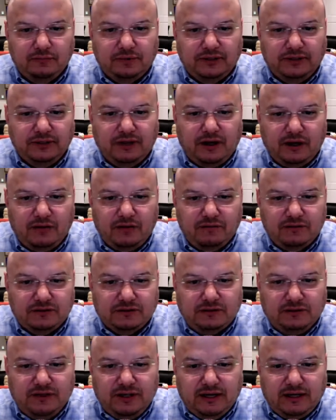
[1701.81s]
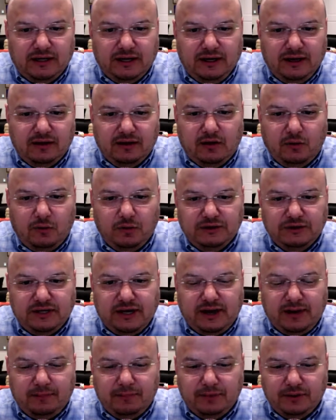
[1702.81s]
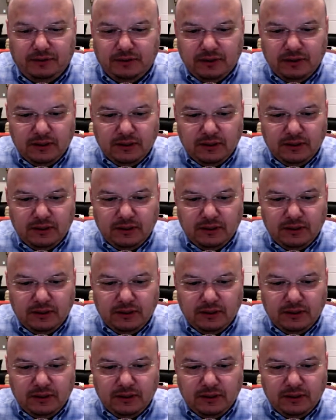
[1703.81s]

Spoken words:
but obviously that can't always happen.